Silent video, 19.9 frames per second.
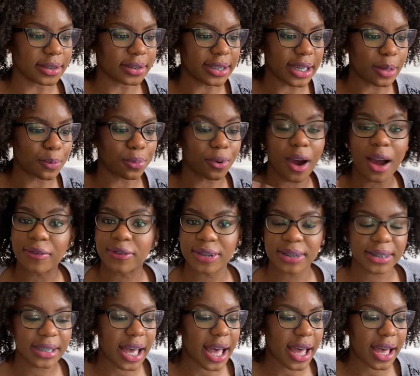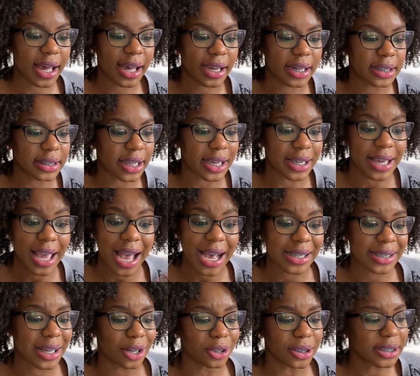they prophesied, they
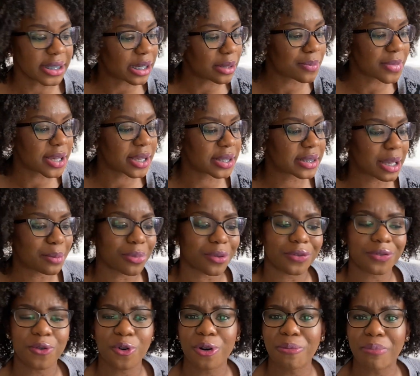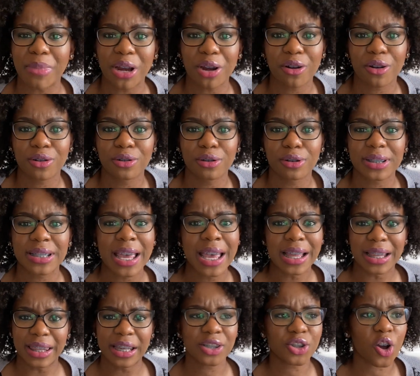cast out demons, they performed miracles.
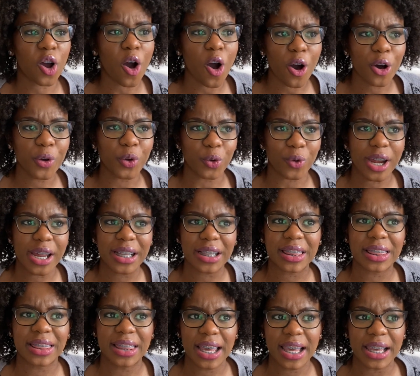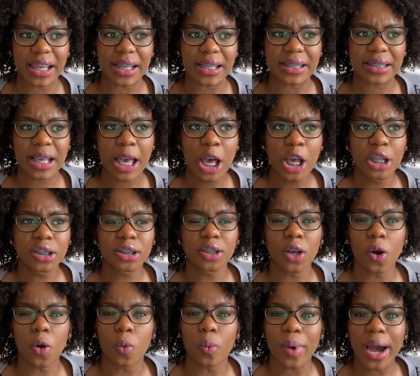These are all great things.
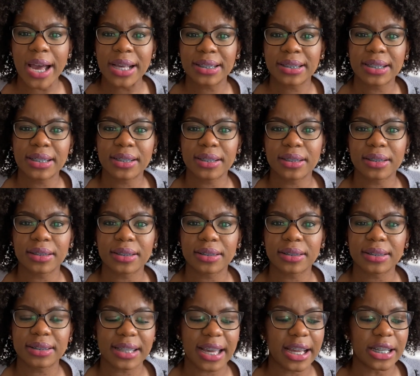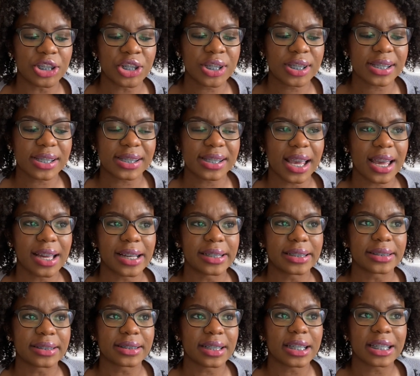So why is it that Jesus
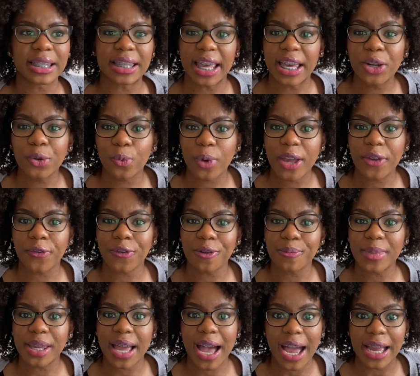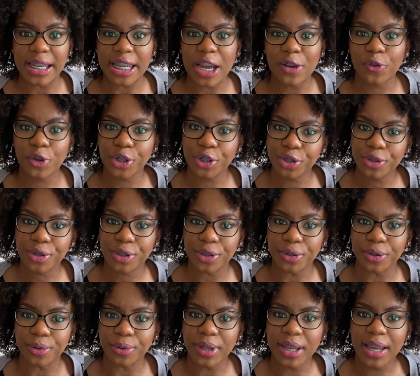says, Get away from me, I never knew
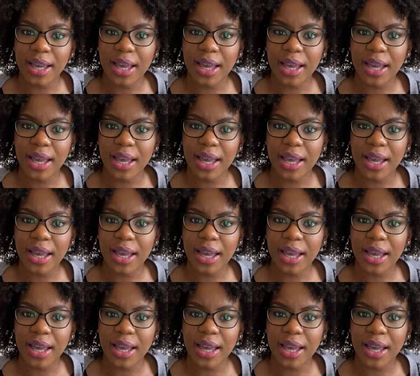you?